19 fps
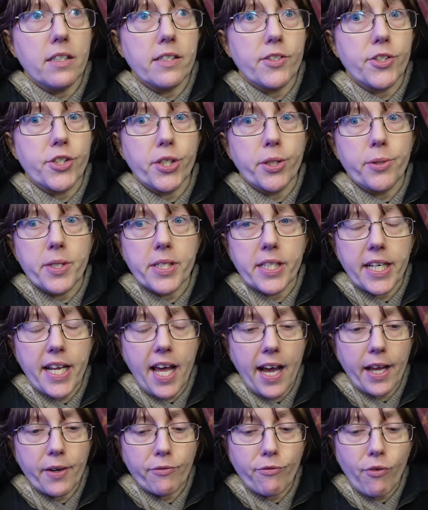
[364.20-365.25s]
Tuesday
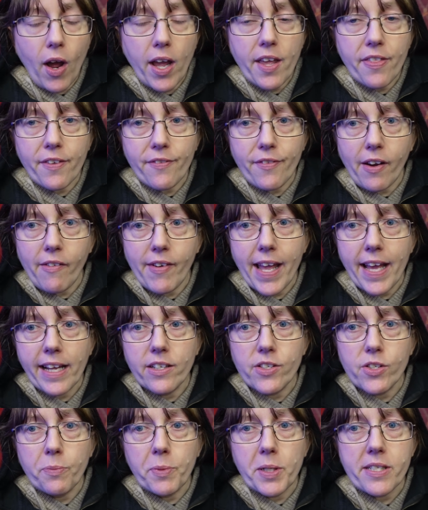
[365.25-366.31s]
night, right at the very
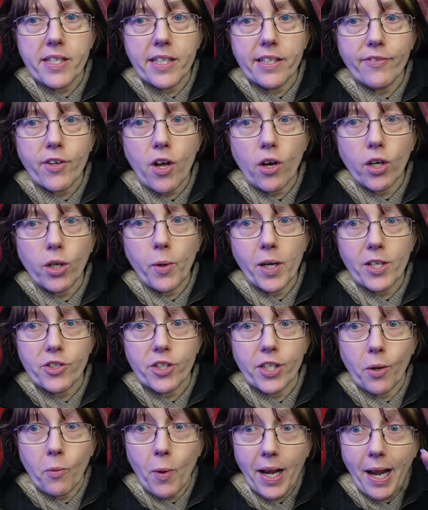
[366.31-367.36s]
end. Somebody said, I've got a
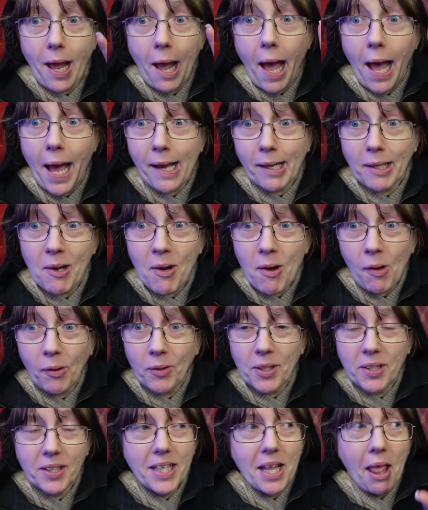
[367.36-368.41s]
question. I went, hang
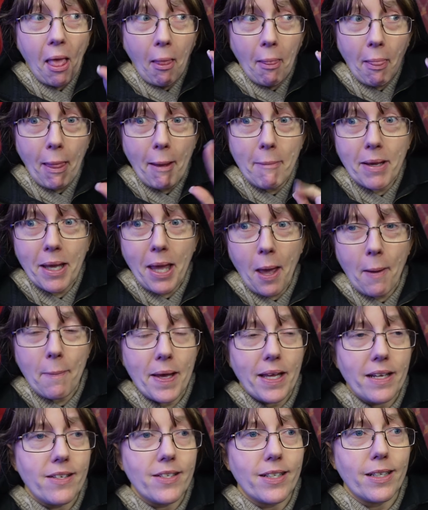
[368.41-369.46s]
on, let me get a
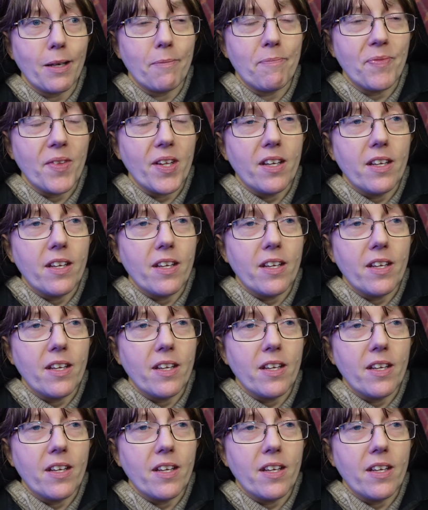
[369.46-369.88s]
pendulum.